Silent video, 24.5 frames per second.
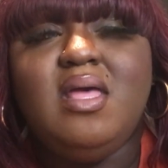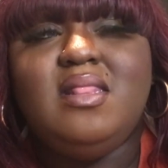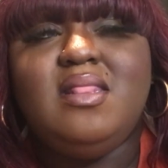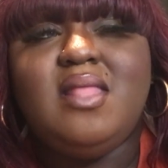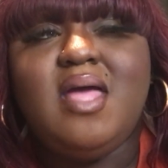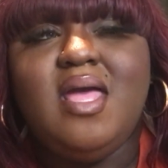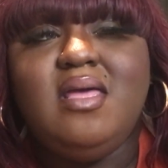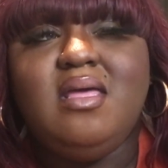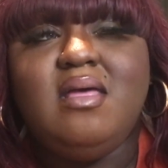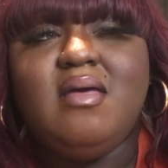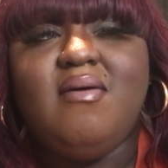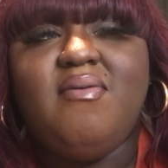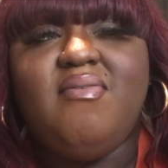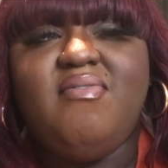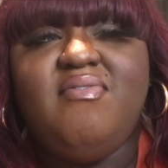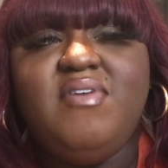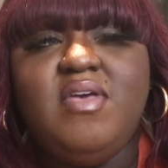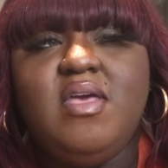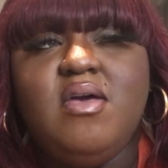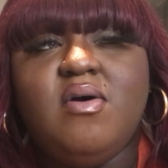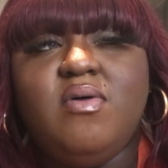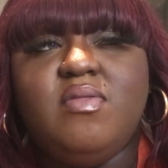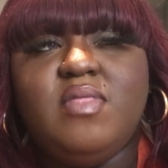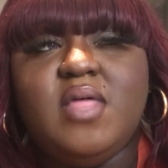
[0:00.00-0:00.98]
they could
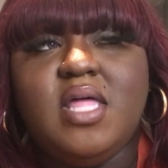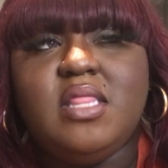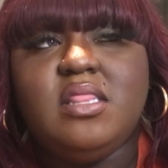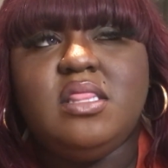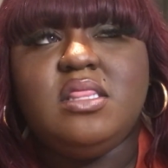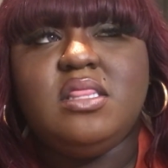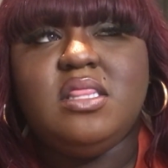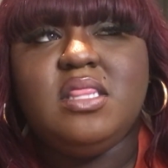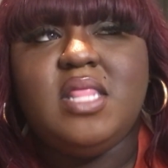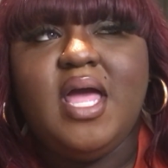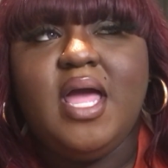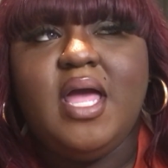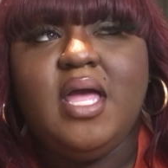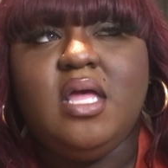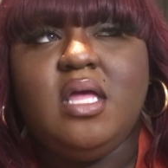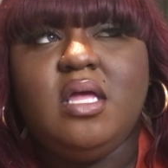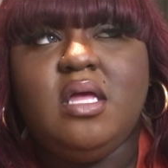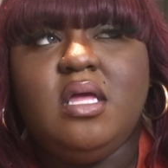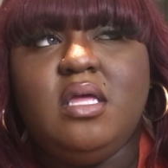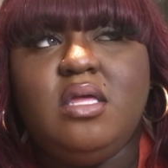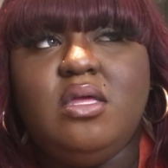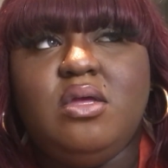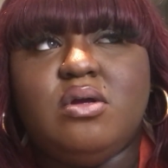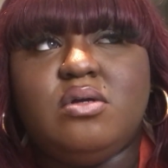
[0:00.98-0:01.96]
feel that,
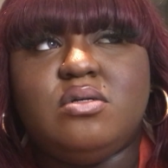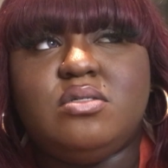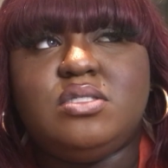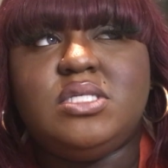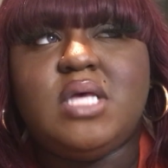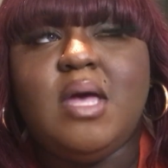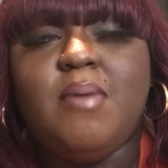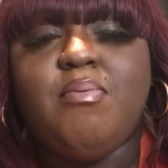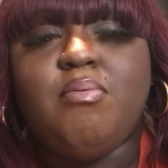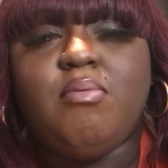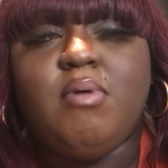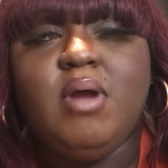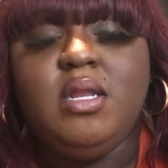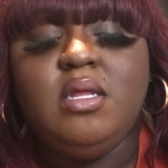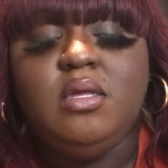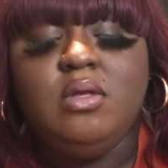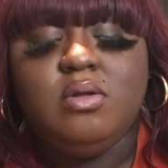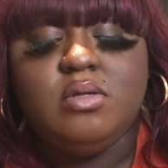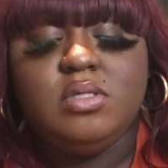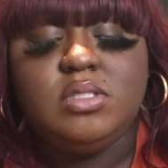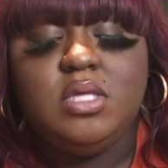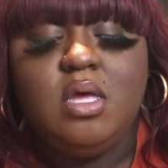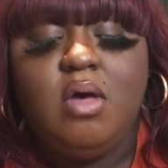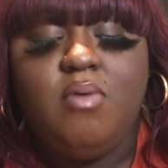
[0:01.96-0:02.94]
that you're separating
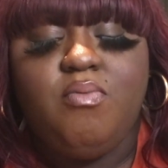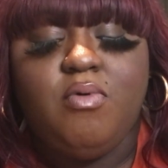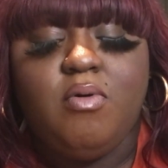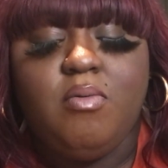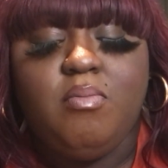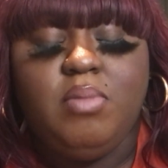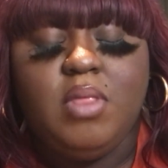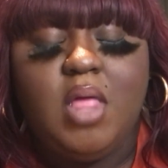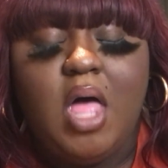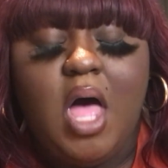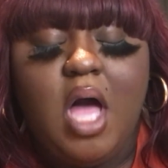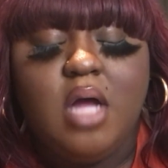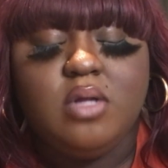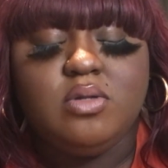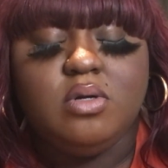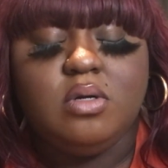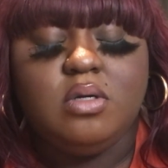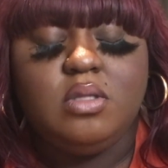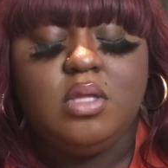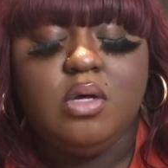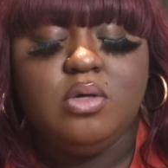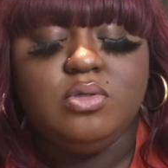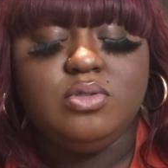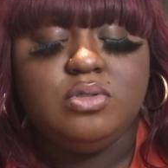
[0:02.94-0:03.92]
yourself or blocked or
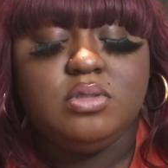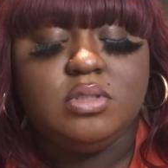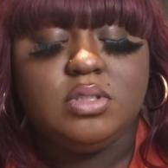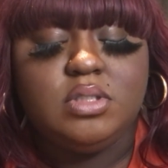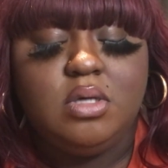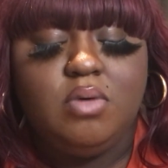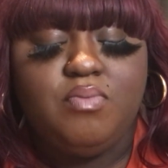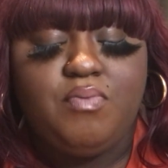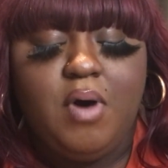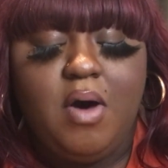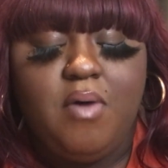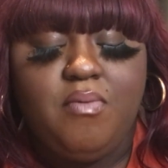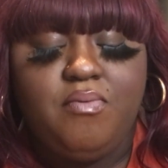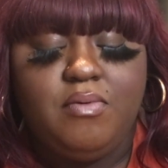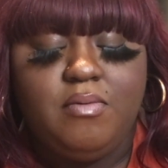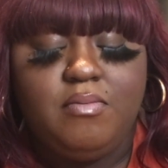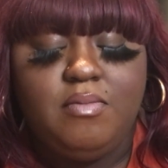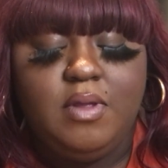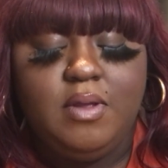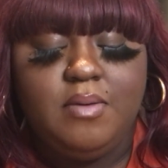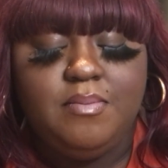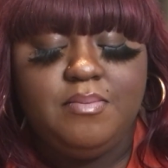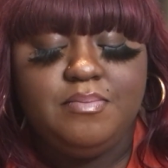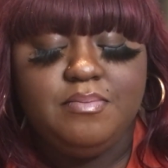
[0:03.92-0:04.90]
close yourself off
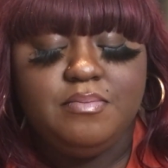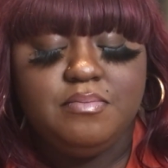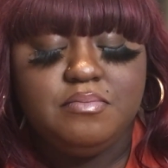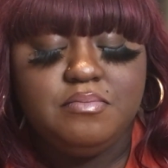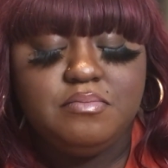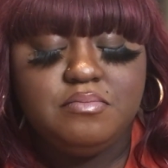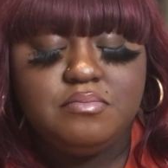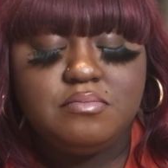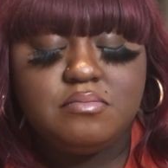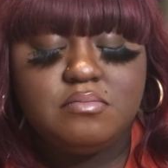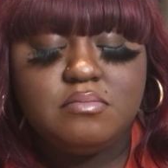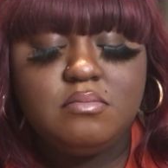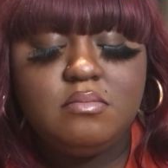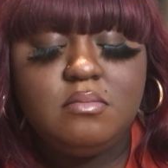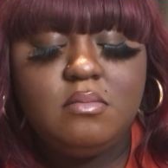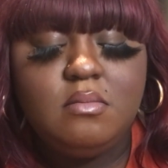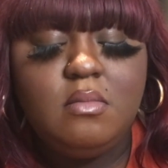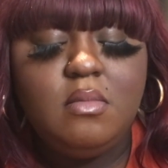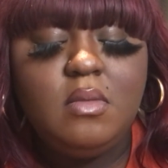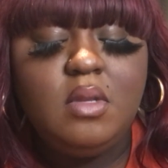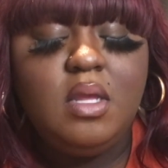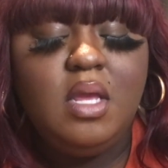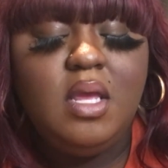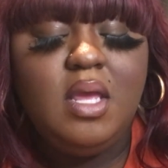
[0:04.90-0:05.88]
from them
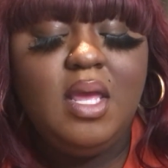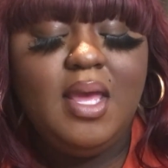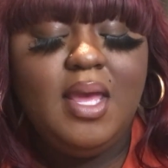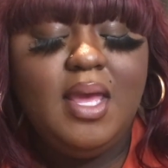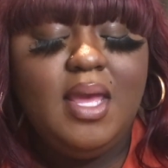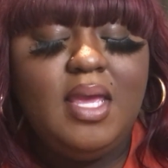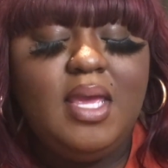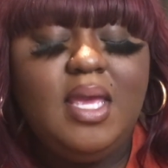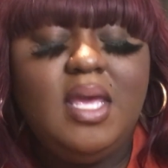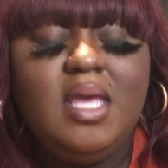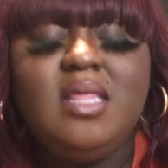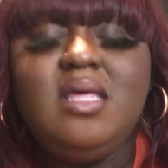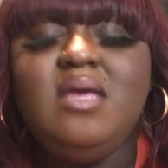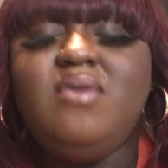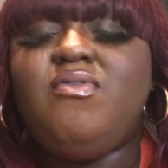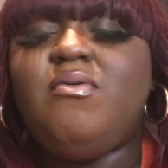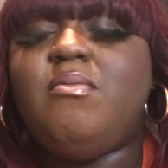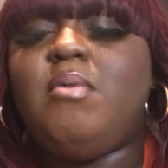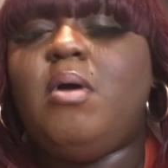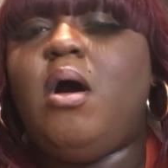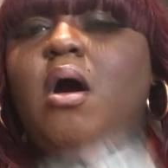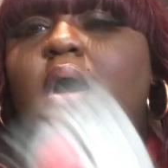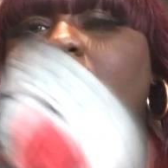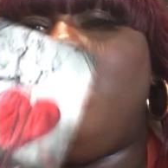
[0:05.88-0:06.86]
healing
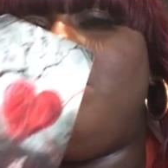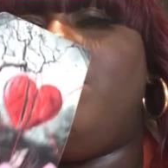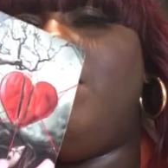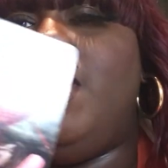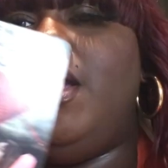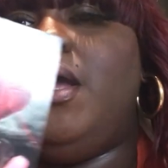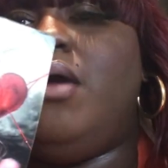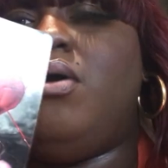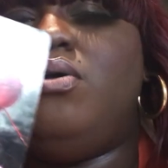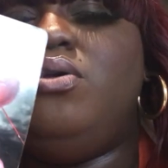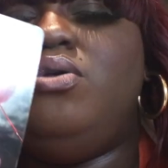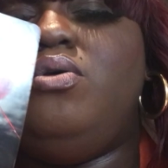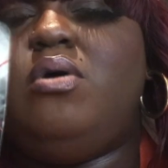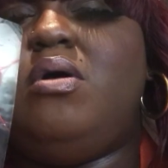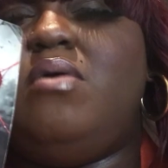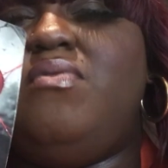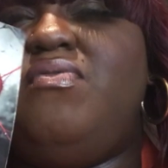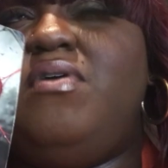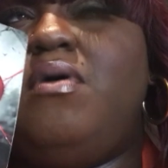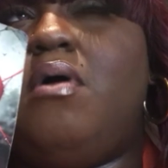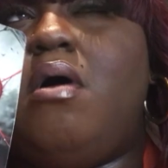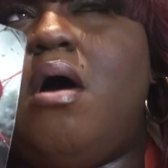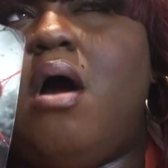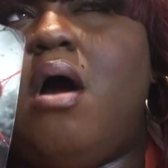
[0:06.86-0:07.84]
from a heartbreak or you could feel